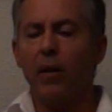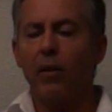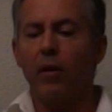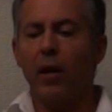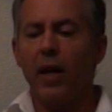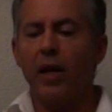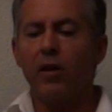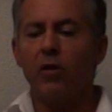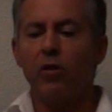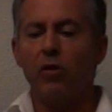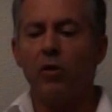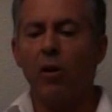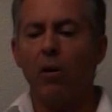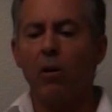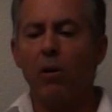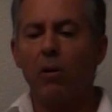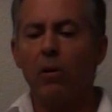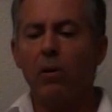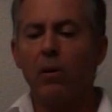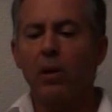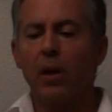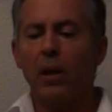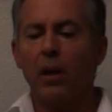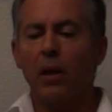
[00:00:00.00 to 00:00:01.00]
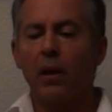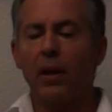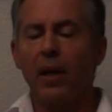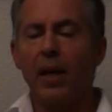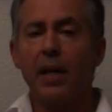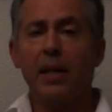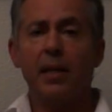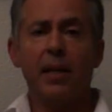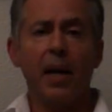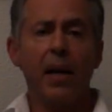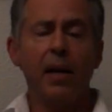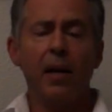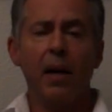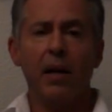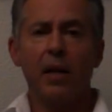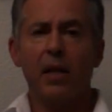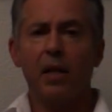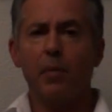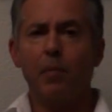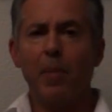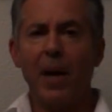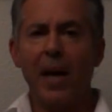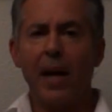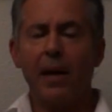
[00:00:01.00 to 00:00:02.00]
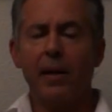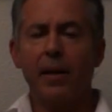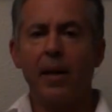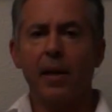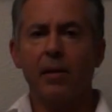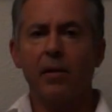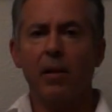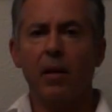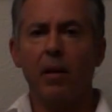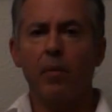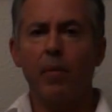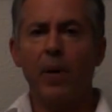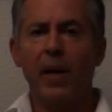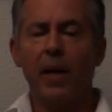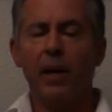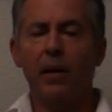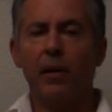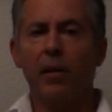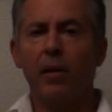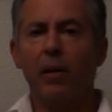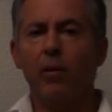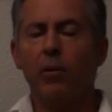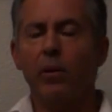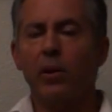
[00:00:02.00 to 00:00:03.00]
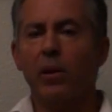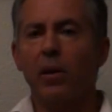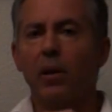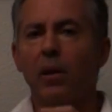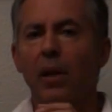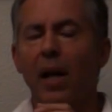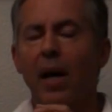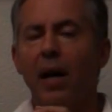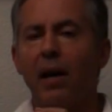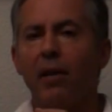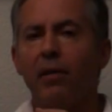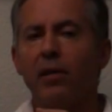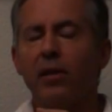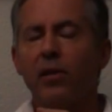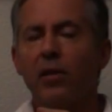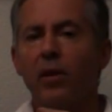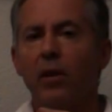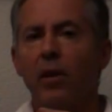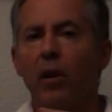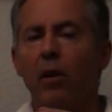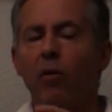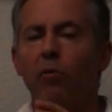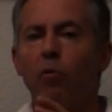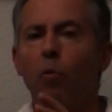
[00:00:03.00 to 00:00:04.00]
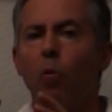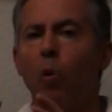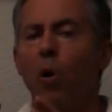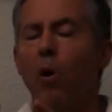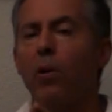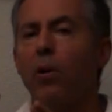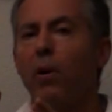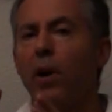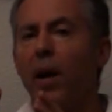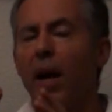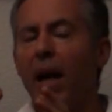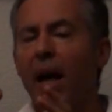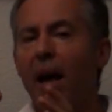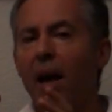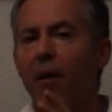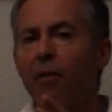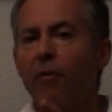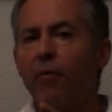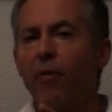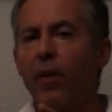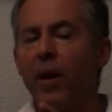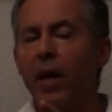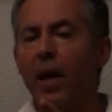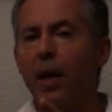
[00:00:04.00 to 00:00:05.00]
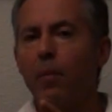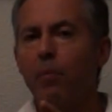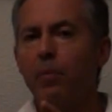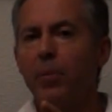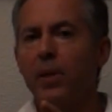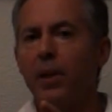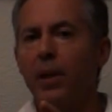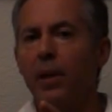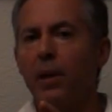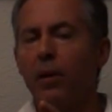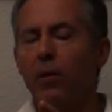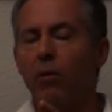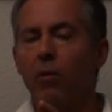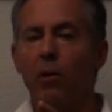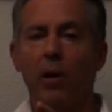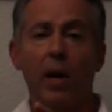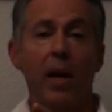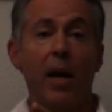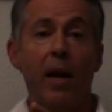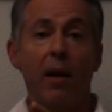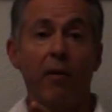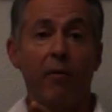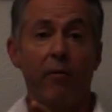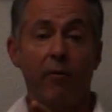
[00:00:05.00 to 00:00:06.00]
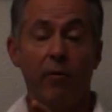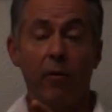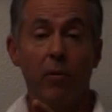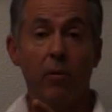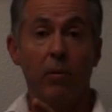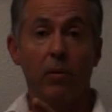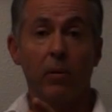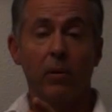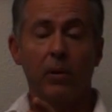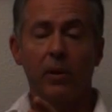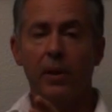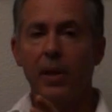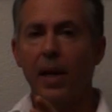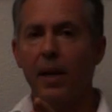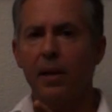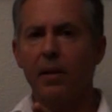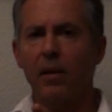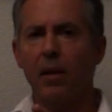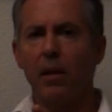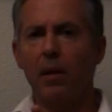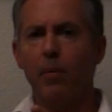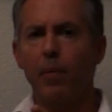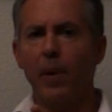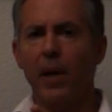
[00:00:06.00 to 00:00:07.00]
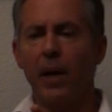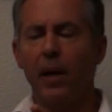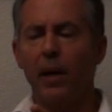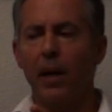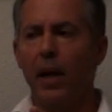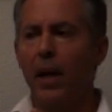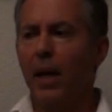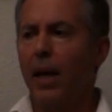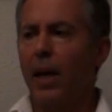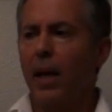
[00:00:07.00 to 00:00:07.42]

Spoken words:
His dog lay dead on his mat next to the bed. There was a glass of water, half empty or half full, next to the bed.